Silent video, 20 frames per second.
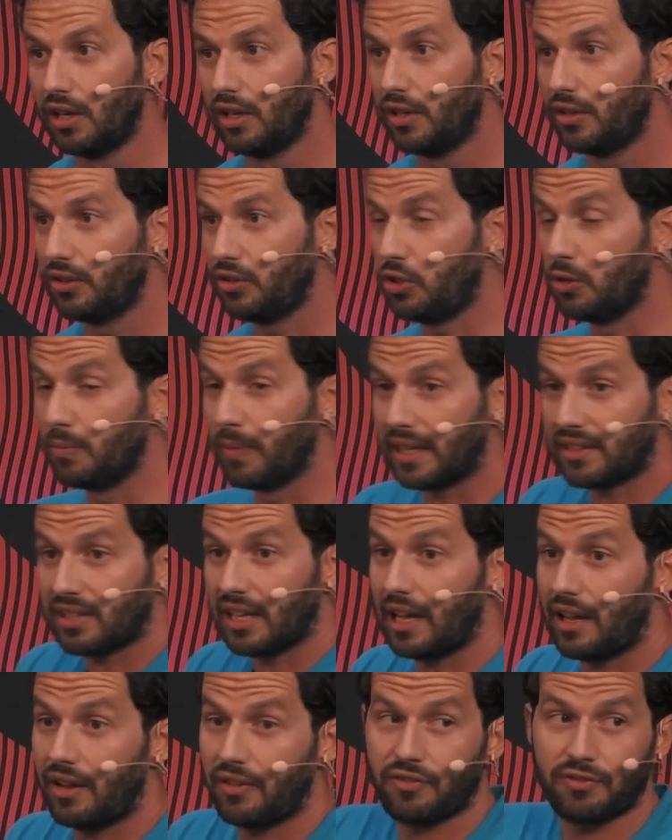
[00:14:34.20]
You might
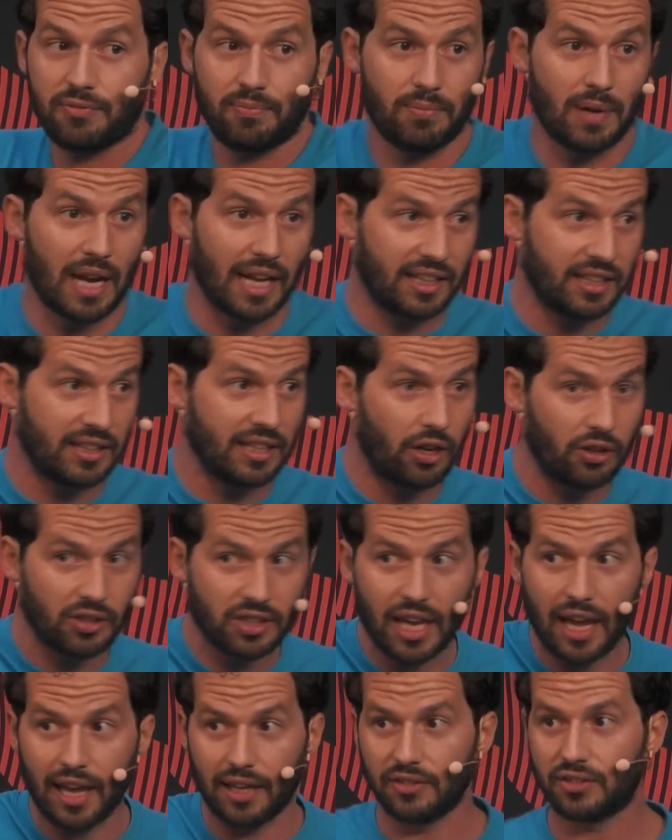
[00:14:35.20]
have, like in our
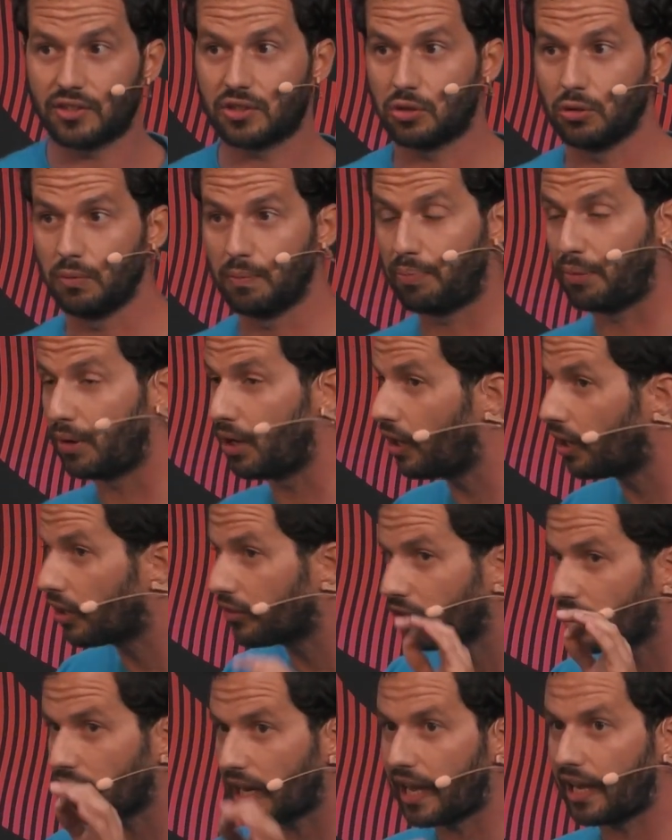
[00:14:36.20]
case, to blur
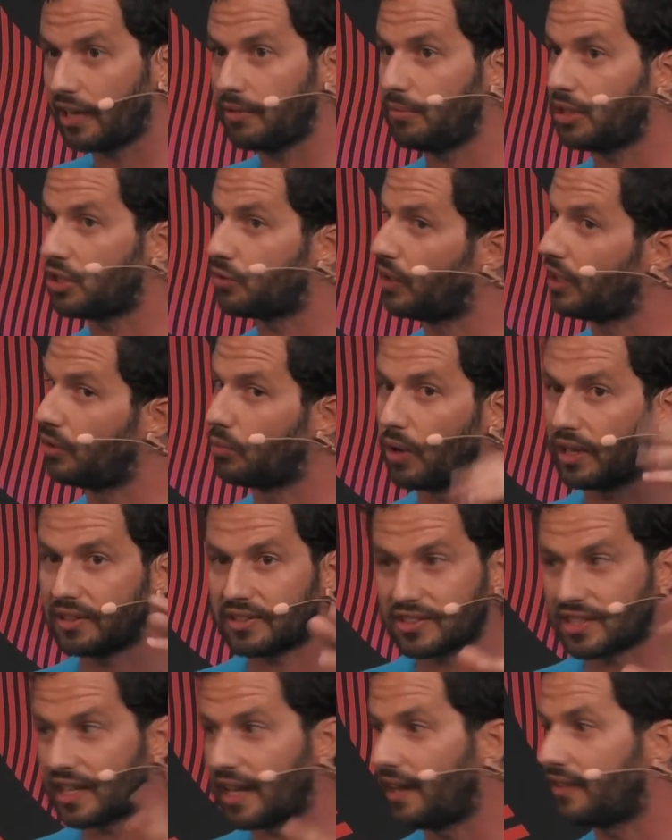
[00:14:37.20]
the line between what's
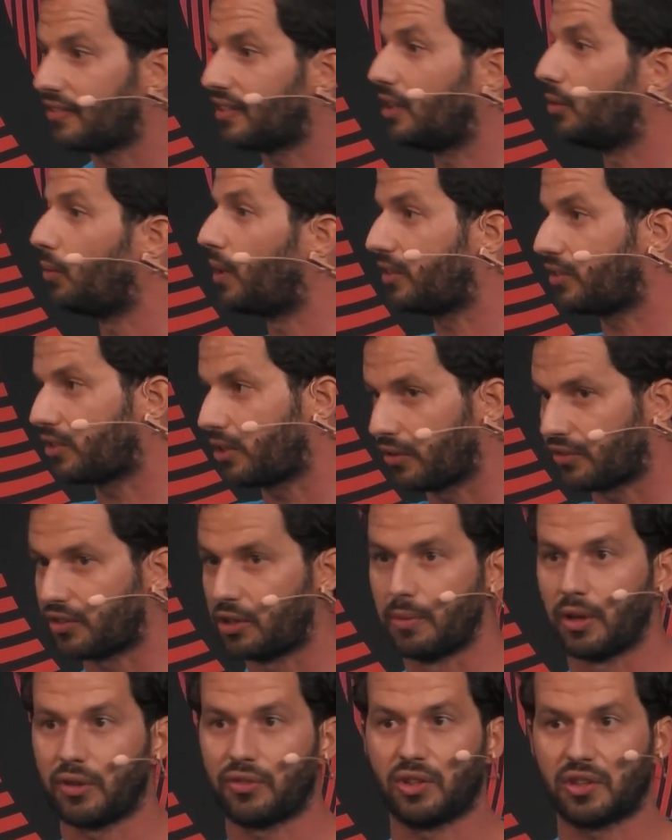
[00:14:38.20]
sales and what's
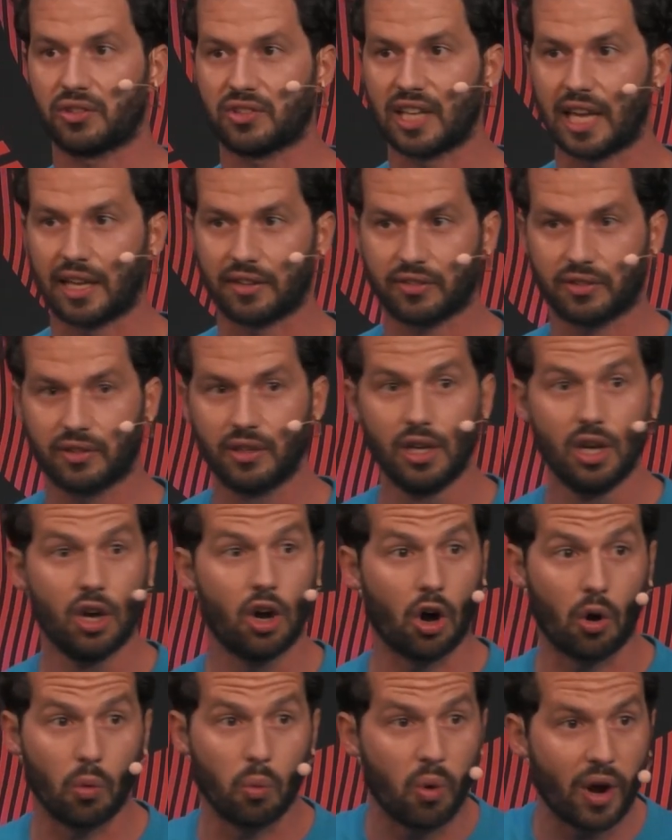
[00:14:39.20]
customer success,
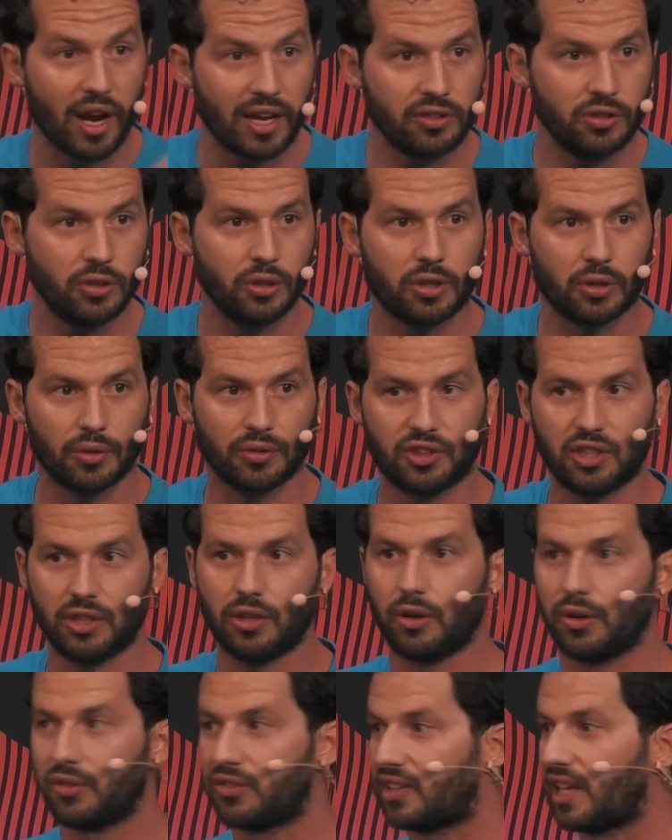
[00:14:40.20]
or when you consider
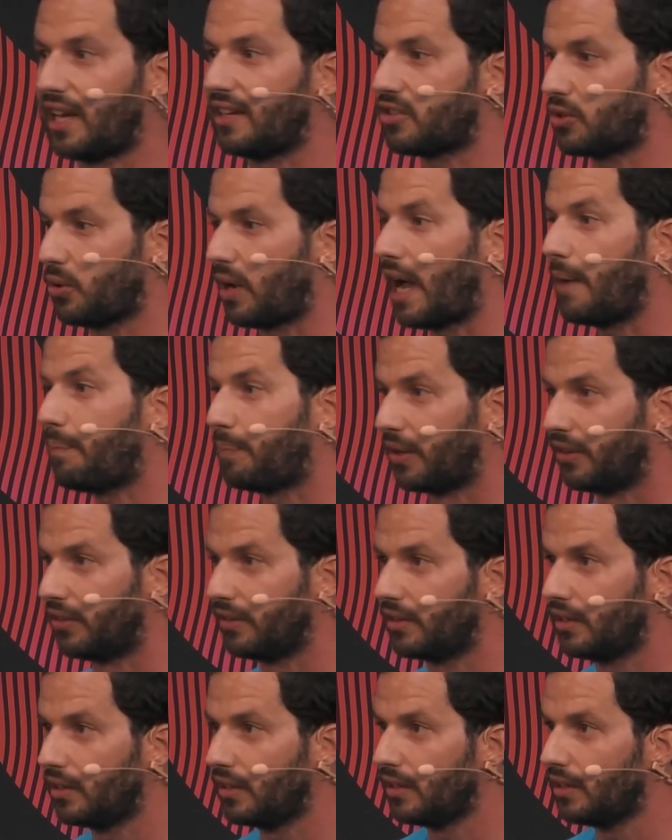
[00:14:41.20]
a sales to happen.
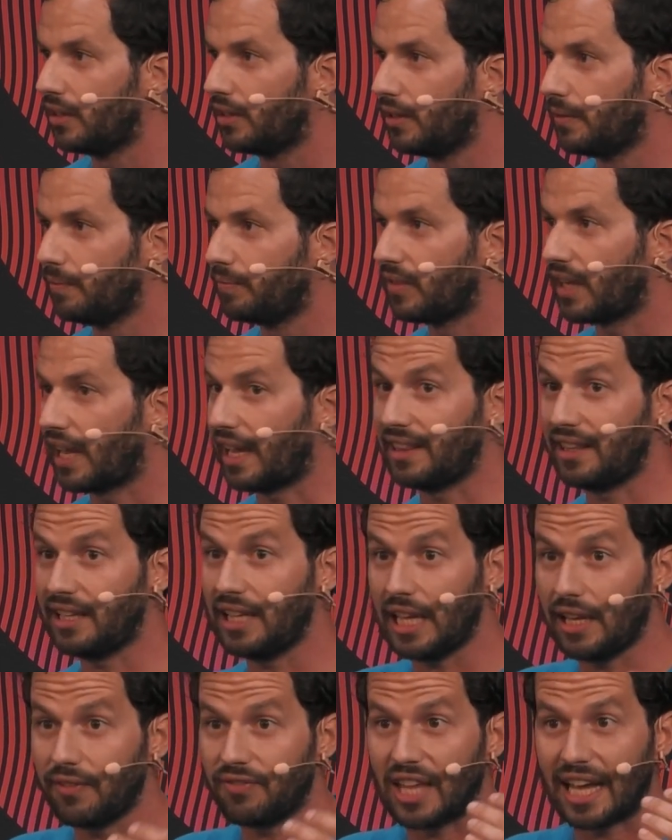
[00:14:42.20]
And
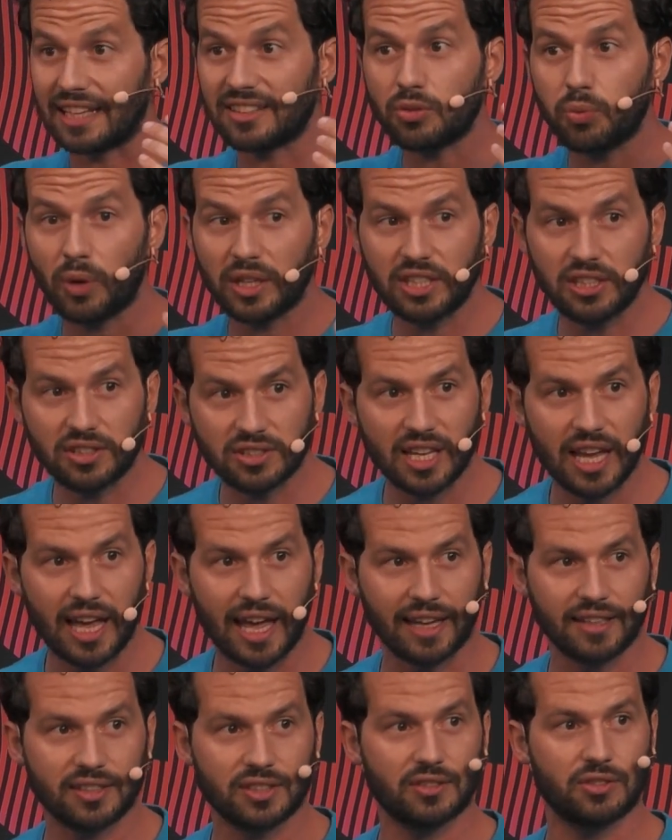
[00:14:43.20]
if that's what it
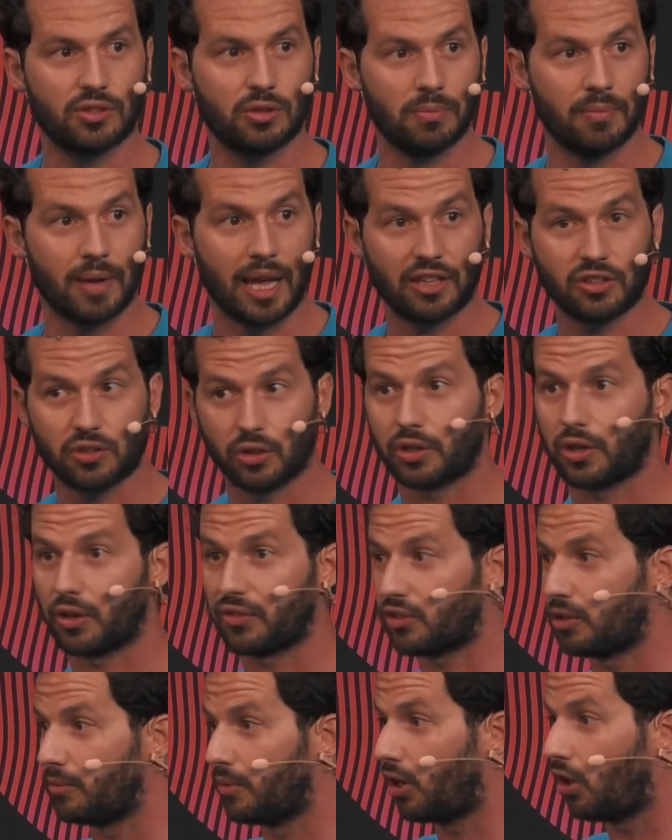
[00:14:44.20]
takes to make your
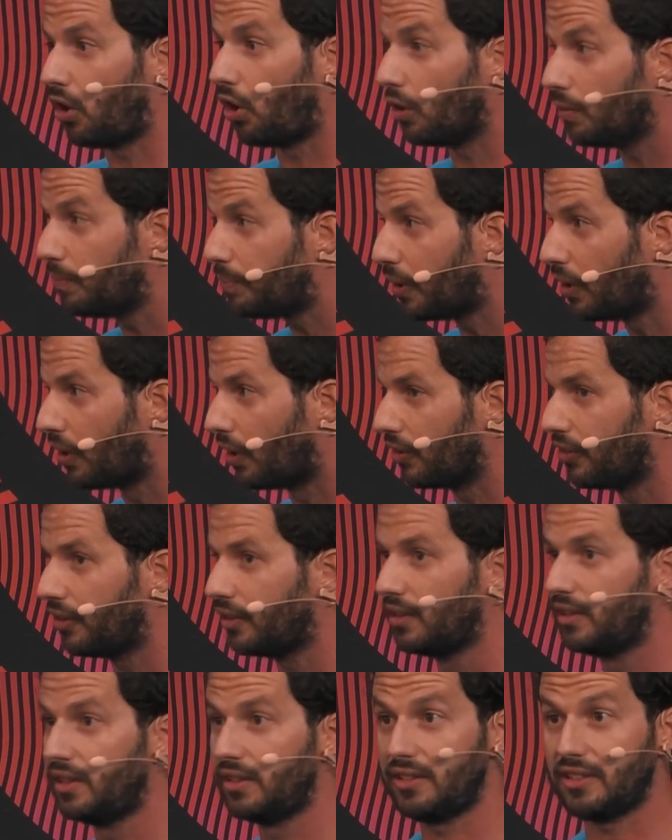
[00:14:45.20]
customer on board,
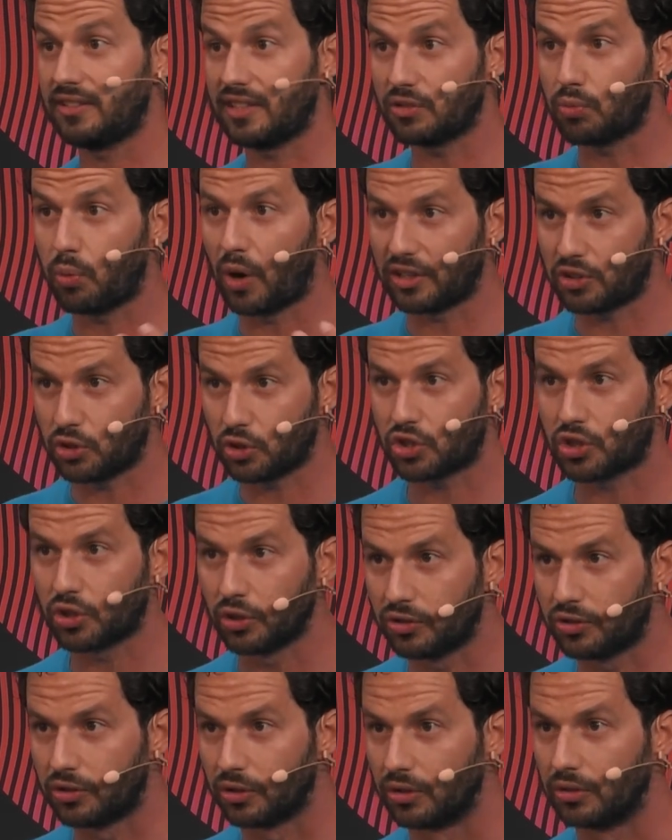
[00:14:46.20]
this is what you should
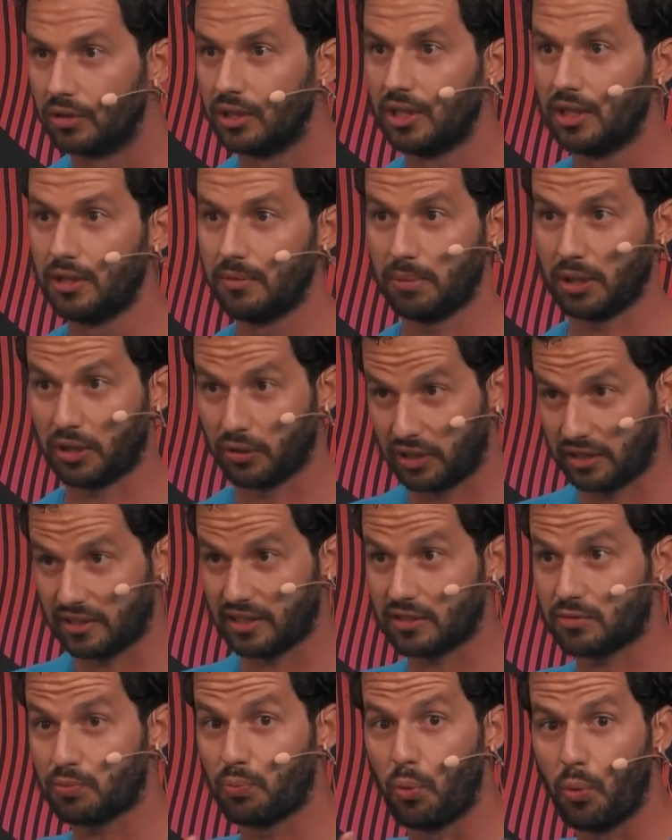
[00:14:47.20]
do, because this
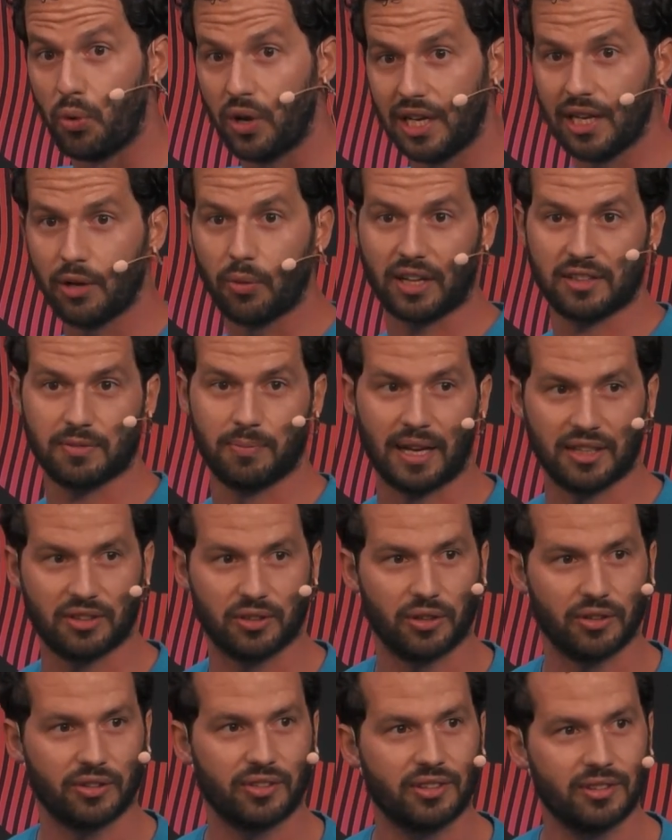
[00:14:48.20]
is really what
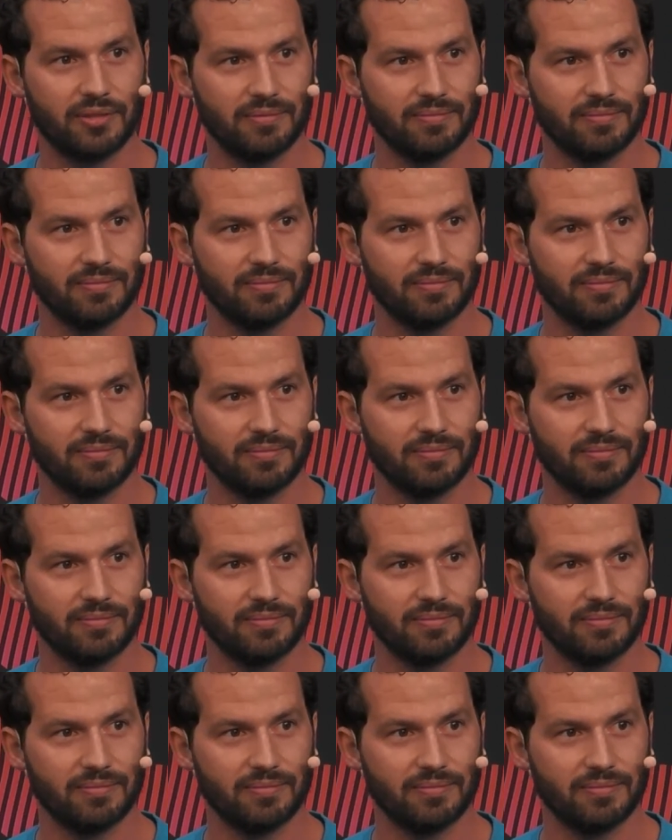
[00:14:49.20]
matters.